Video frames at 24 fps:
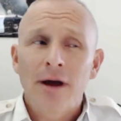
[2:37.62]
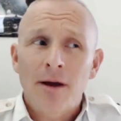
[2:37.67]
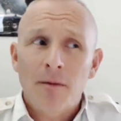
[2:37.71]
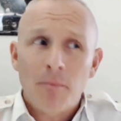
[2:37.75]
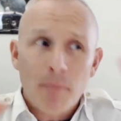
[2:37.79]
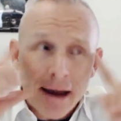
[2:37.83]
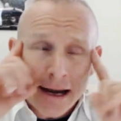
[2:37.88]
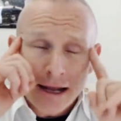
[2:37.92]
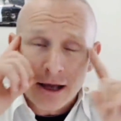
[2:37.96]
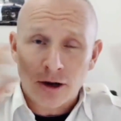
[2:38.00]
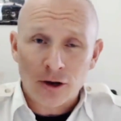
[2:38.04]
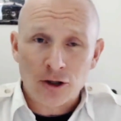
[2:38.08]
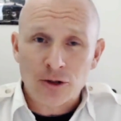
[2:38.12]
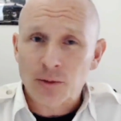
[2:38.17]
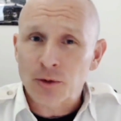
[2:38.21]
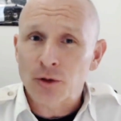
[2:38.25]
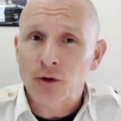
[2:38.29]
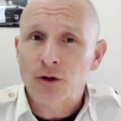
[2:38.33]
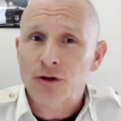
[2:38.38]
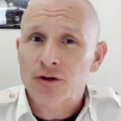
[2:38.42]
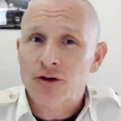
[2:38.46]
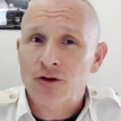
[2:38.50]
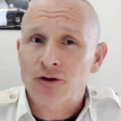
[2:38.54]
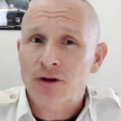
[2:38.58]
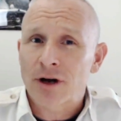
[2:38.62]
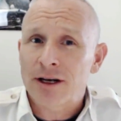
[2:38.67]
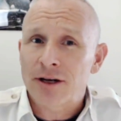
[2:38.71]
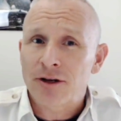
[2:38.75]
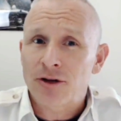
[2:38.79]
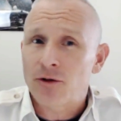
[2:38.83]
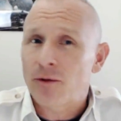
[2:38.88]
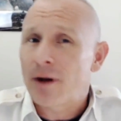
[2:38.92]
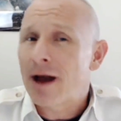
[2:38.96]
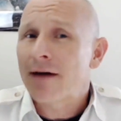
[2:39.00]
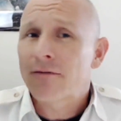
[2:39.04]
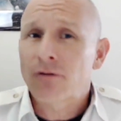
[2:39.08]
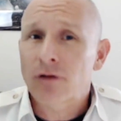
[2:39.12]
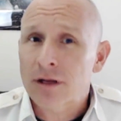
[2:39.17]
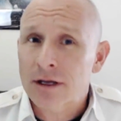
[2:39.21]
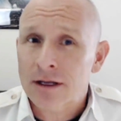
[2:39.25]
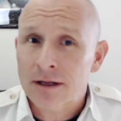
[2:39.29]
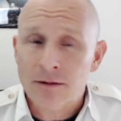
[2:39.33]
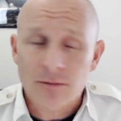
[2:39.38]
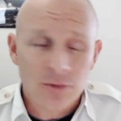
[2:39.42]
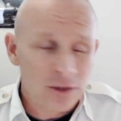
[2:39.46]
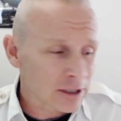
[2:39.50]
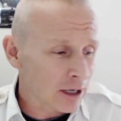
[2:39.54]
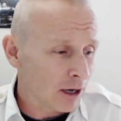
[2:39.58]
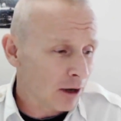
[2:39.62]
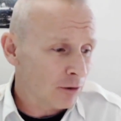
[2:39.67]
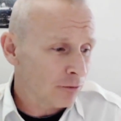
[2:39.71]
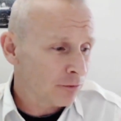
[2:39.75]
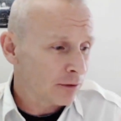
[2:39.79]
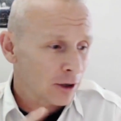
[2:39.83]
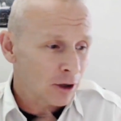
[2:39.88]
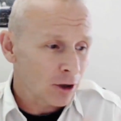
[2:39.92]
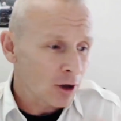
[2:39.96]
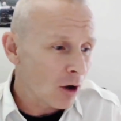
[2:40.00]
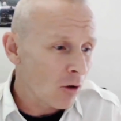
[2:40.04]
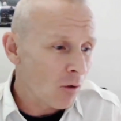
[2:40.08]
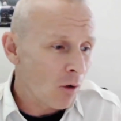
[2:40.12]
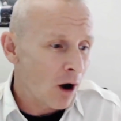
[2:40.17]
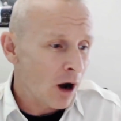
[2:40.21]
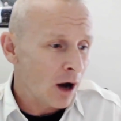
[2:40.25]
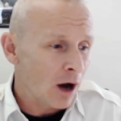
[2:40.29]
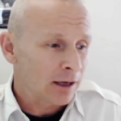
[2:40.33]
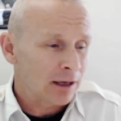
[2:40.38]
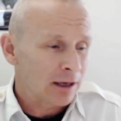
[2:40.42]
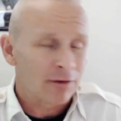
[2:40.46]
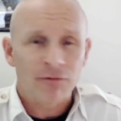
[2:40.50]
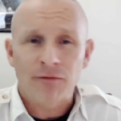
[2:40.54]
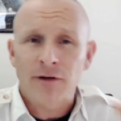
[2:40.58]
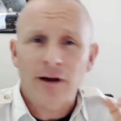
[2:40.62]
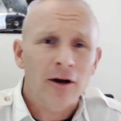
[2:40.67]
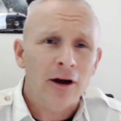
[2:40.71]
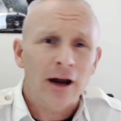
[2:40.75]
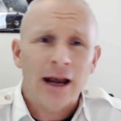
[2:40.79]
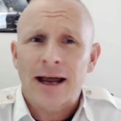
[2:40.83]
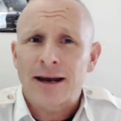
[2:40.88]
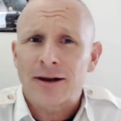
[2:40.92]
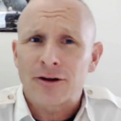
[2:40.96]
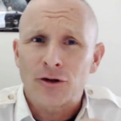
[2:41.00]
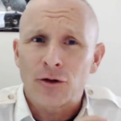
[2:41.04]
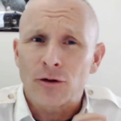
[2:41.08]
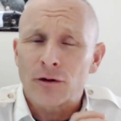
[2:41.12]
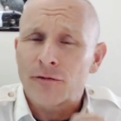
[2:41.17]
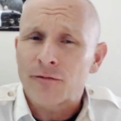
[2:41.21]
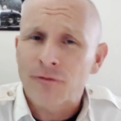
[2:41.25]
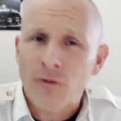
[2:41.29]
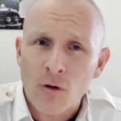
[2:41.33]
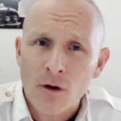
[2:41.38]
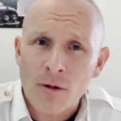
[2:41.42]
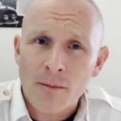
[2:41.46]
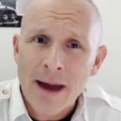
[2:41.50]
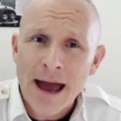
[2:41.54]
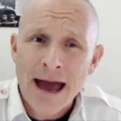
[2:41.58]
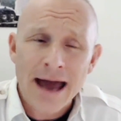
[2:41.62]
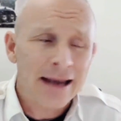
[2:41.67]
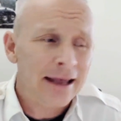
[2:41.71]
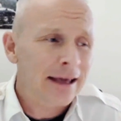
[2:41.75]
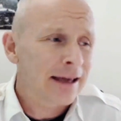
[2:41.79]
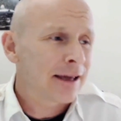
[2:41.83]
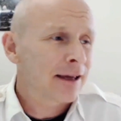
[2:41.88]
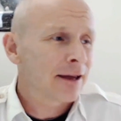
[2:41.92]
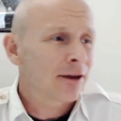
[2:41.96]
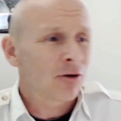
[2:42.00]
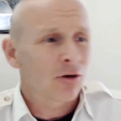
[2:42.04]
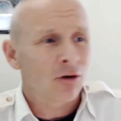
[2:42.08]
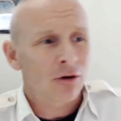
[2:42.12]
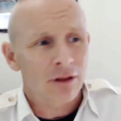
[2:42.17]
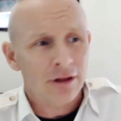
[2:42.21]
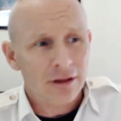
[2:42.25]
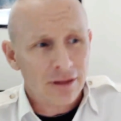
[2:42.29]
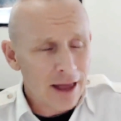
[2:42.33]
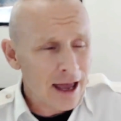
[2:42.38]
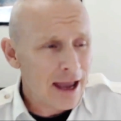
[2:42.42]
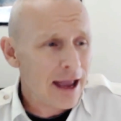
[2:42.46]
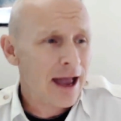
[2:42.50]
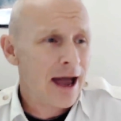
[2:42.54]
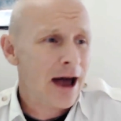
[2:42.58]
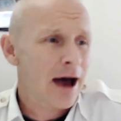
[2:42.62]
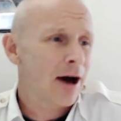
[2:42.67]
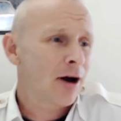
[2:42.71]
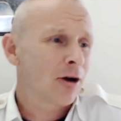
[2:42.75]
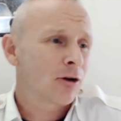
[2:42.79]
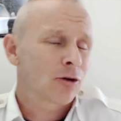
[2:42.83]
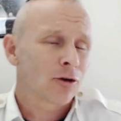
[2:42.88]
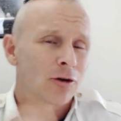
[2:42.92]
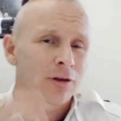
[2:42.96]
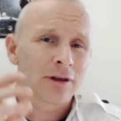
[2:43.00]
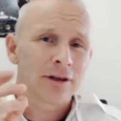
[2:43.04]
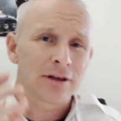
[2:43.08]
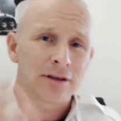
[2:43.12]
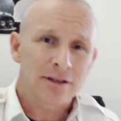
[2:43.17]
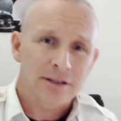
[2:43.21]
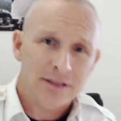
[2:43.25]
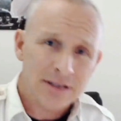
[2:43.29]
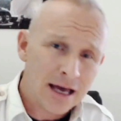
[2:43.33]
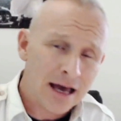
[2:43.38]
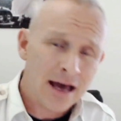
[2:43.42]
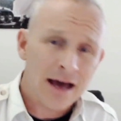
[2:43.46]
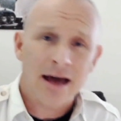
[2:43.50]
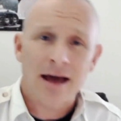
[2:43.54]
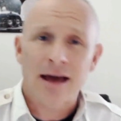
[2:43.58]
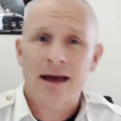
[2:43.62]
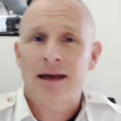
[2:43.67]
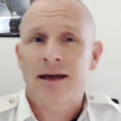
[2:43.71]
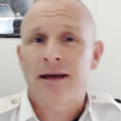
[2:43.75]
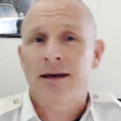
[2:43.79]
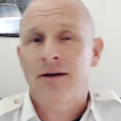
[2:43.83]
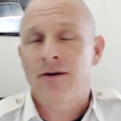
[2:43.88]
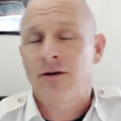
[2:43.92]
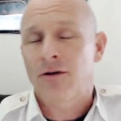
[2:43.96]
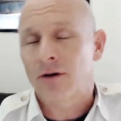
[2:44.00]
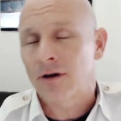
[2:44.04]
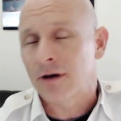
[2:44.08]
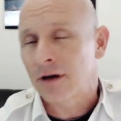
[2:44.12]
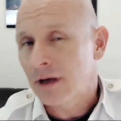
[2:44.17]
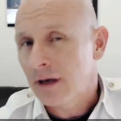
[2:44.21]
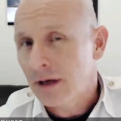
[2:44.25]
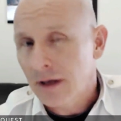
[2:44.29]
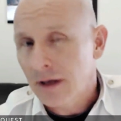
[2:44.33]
many entrepreneurs are trying to do everything themselves and go on and figure out how to do the formatting or the layout or the design or